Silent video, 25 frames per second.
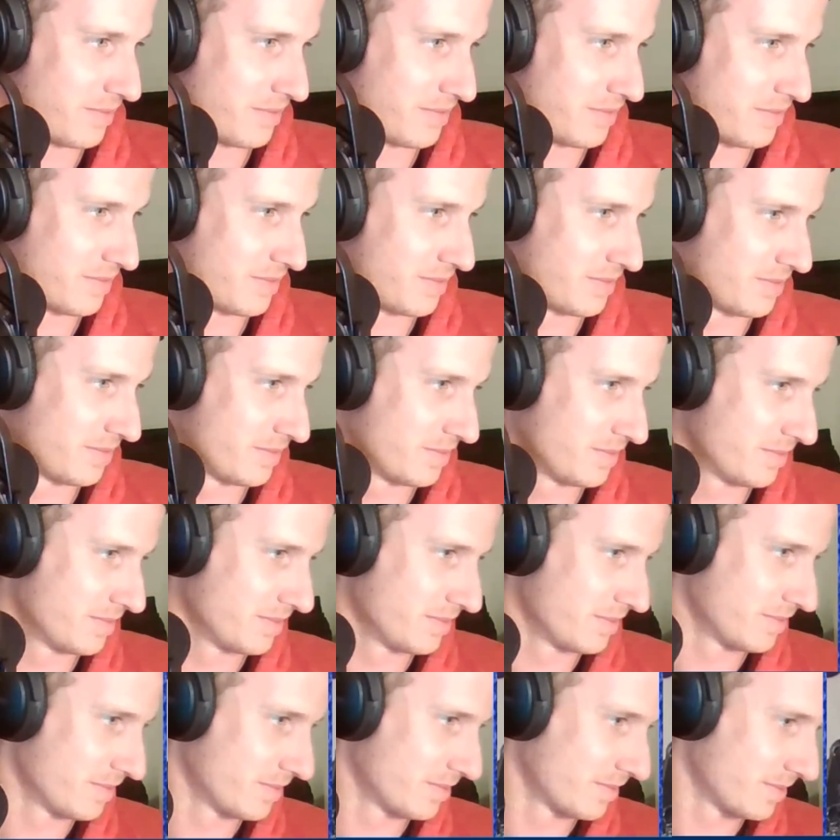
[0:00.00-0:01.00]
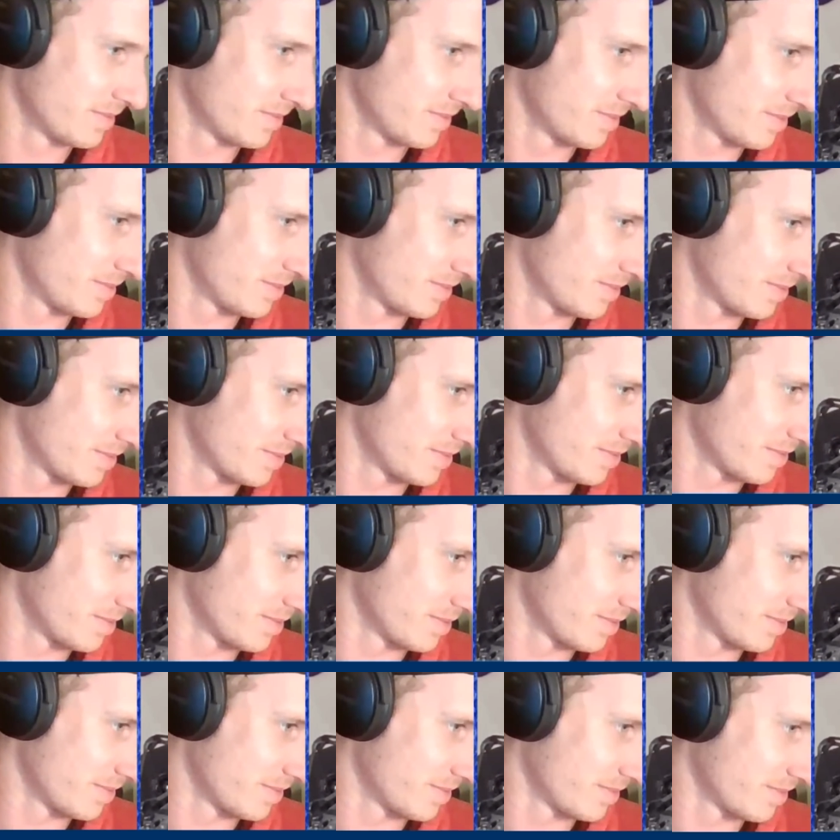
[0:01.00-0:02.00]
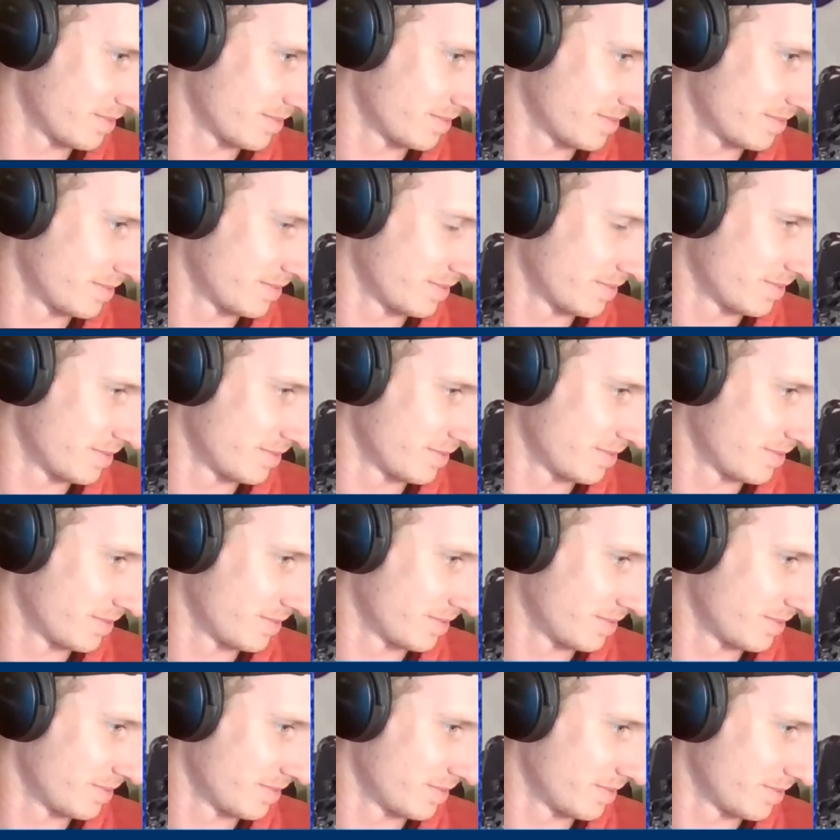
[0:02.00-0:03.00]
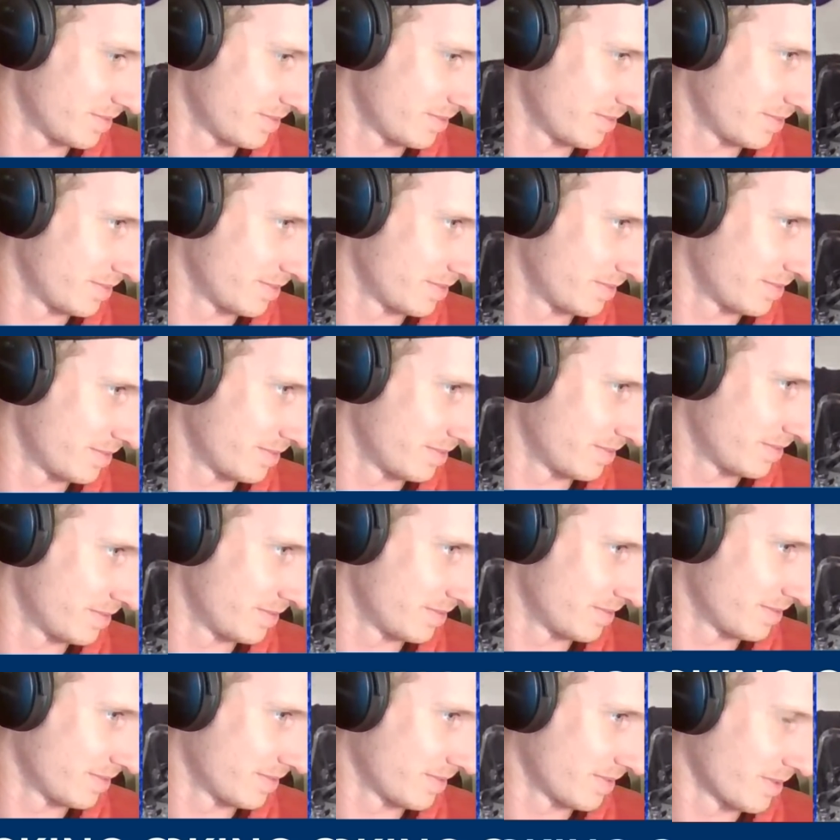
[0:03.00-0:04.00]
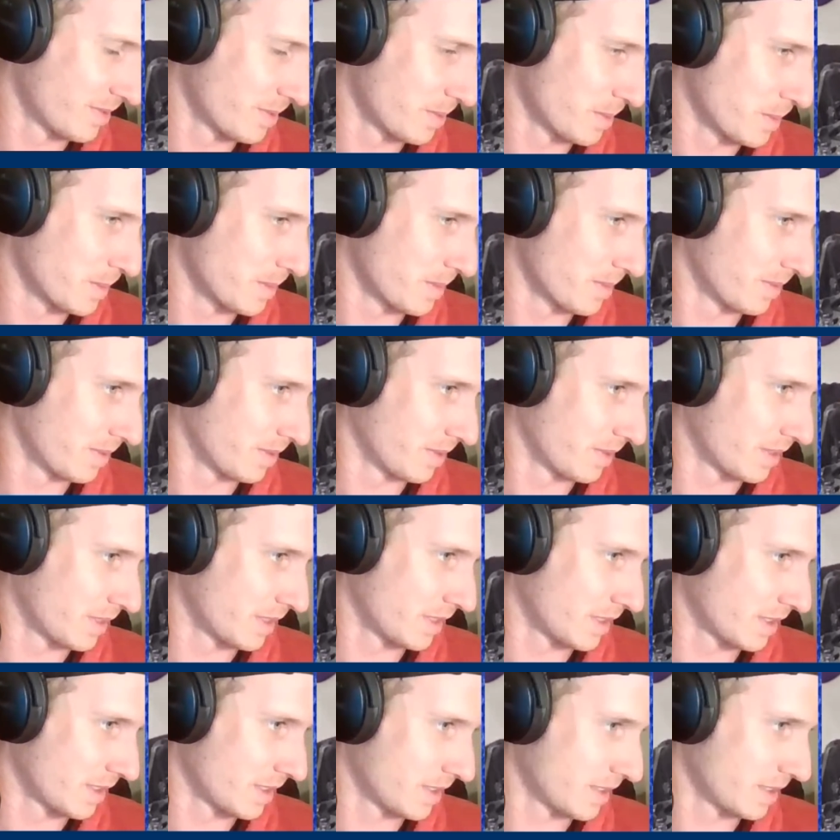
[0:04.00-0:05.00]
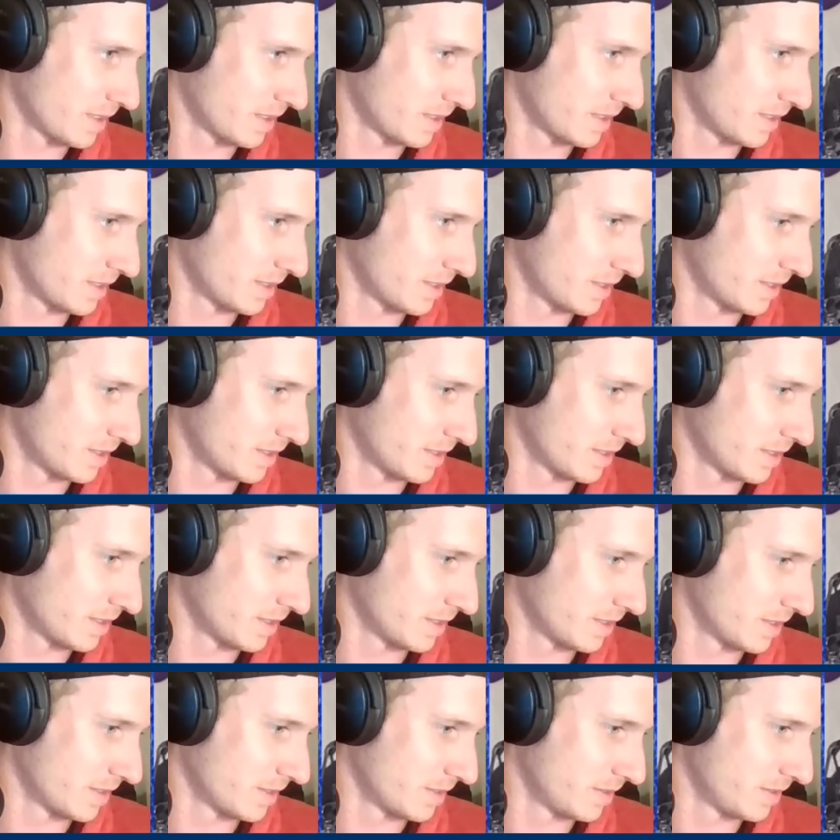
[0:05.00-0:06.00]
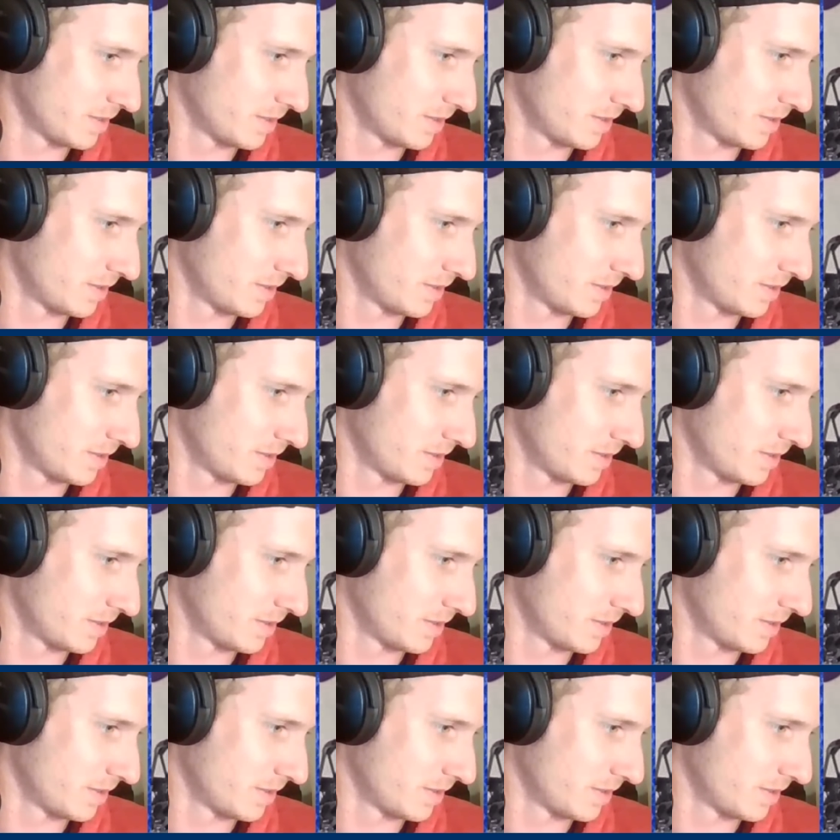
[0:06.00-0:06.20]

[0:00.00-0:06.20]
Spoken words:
No words are spoken by the person on screen.